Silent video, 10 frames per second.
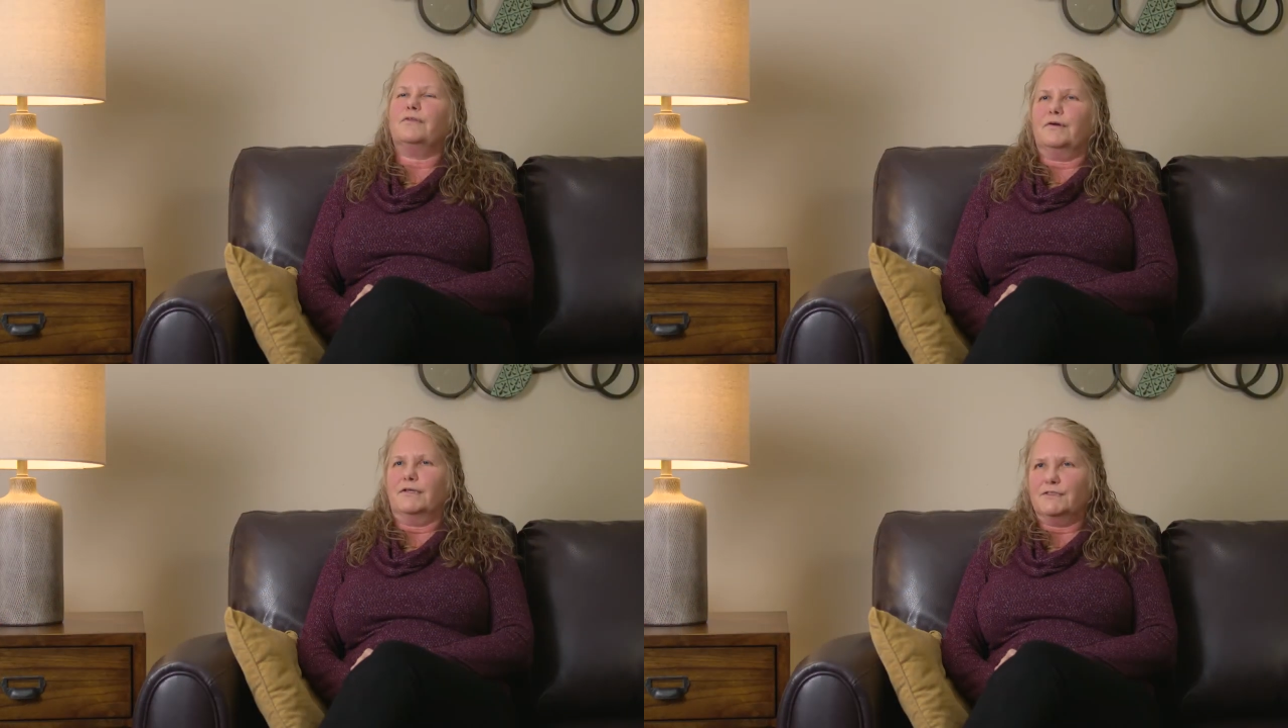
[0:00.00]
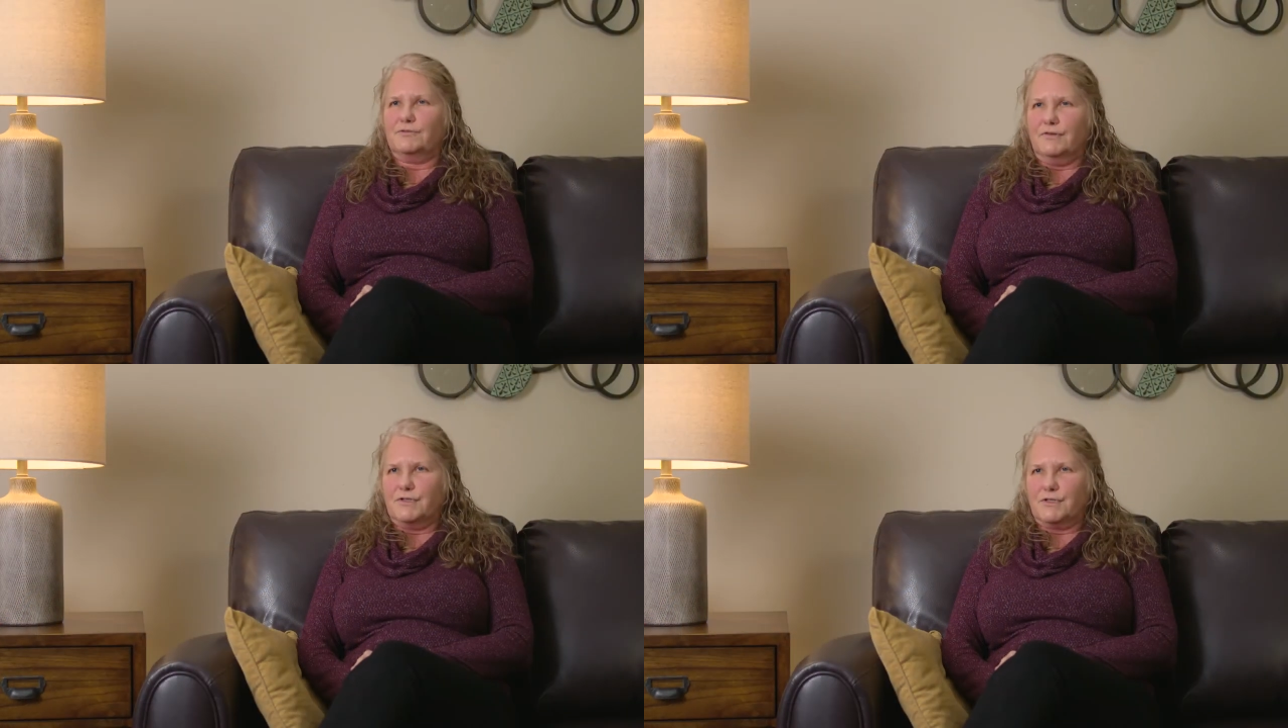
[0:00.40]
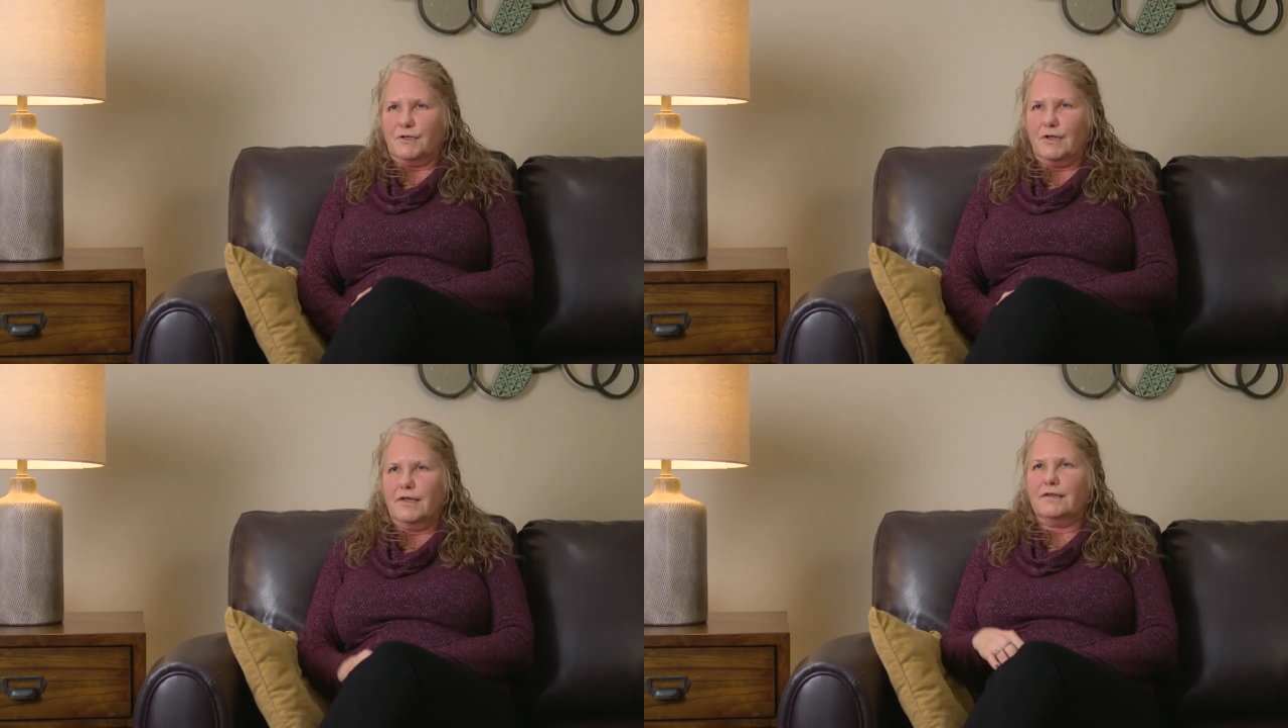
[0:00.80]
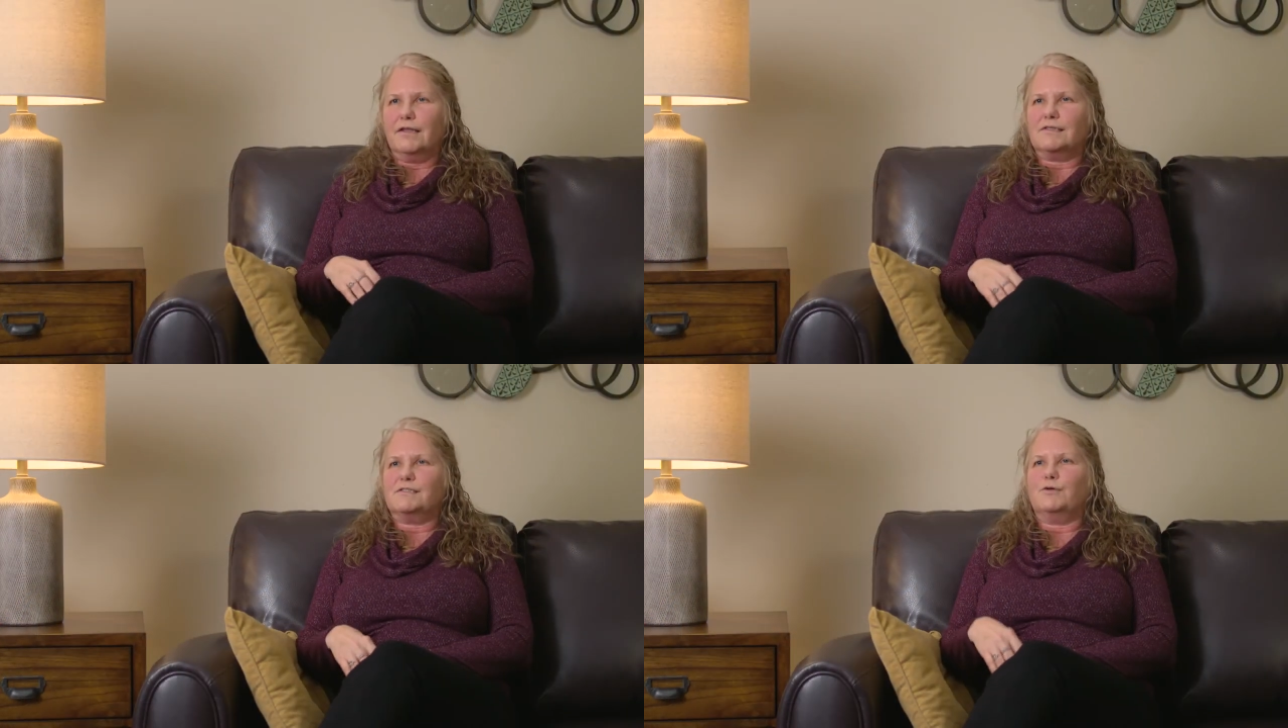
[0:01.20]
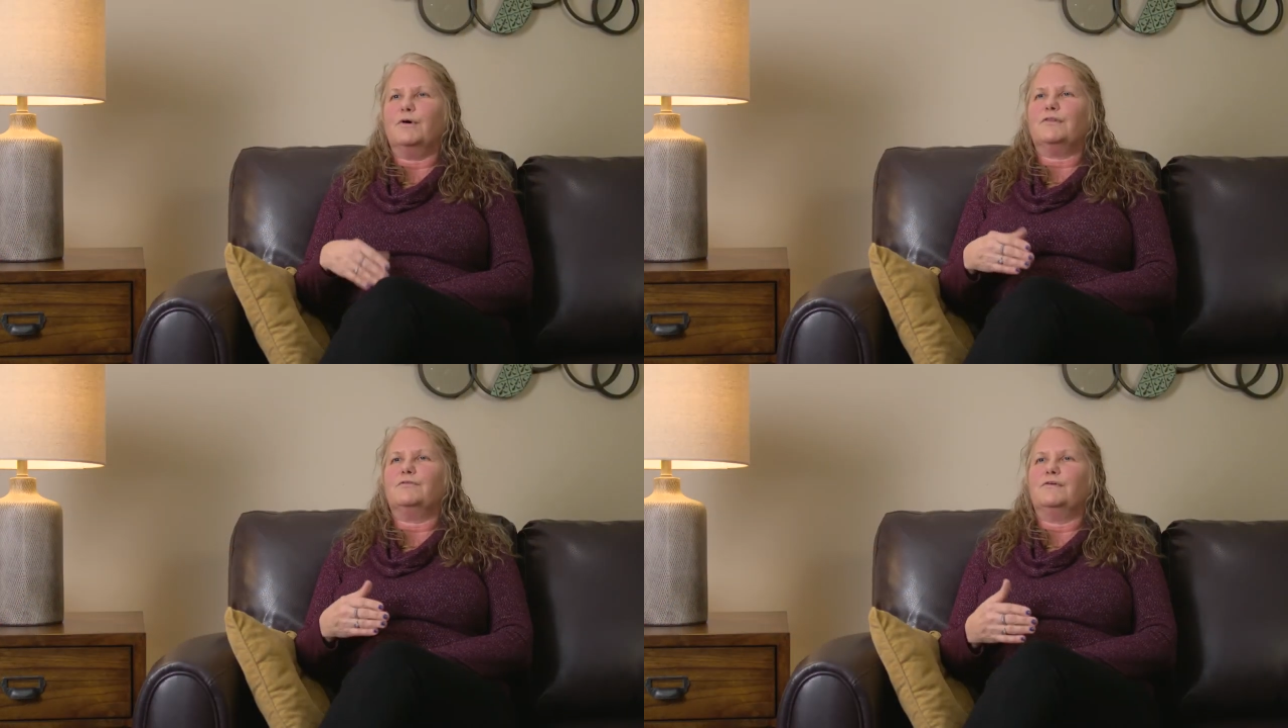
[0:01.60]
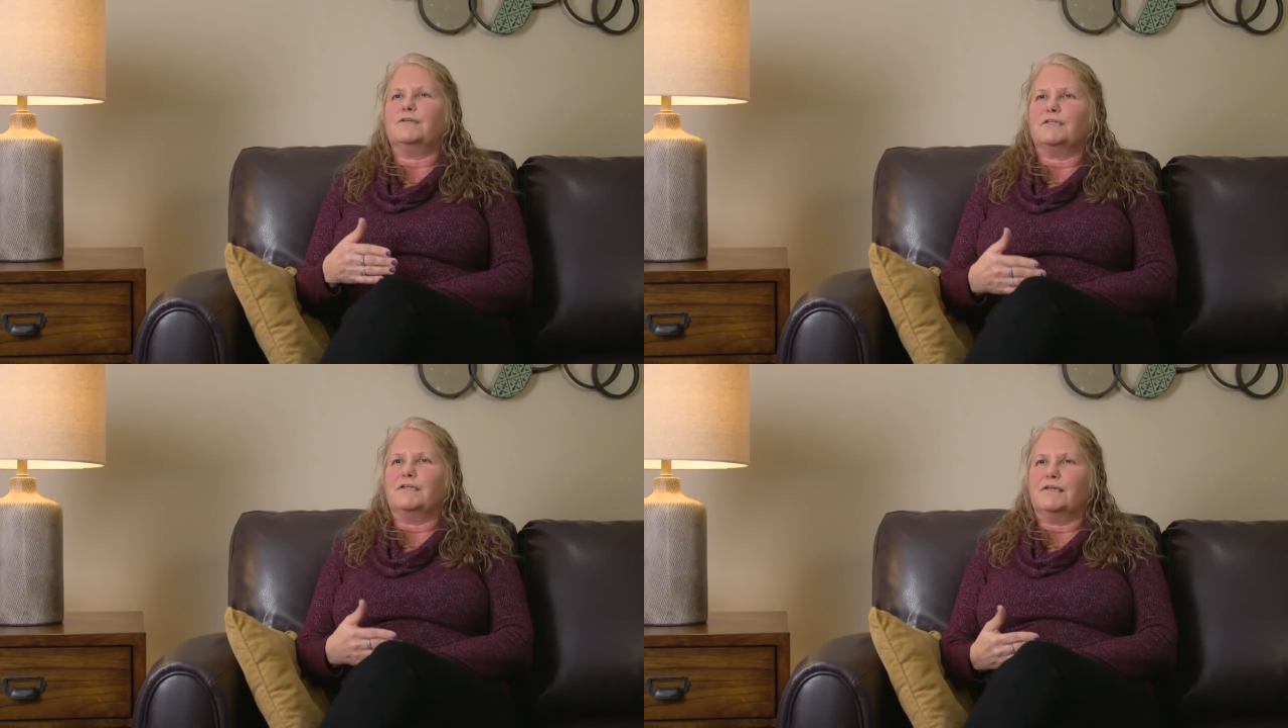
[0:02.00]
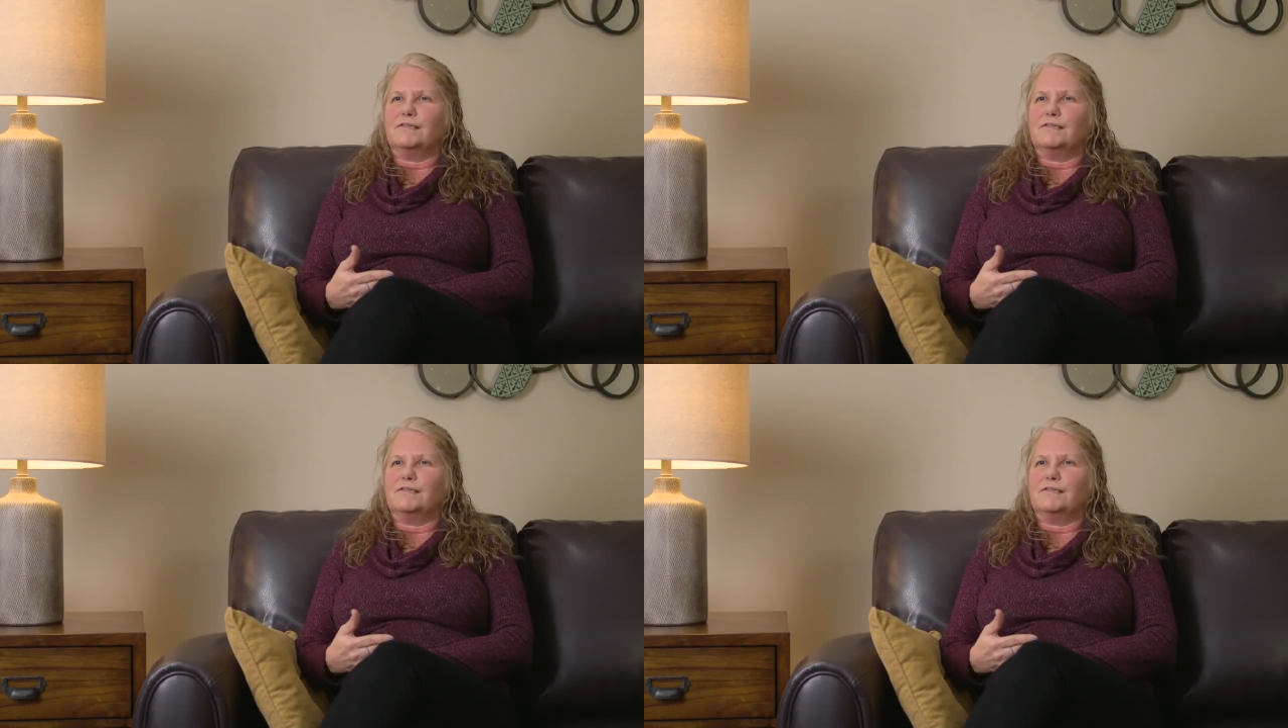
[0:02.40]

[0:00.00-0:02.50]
there is vision, let's see what the vision is.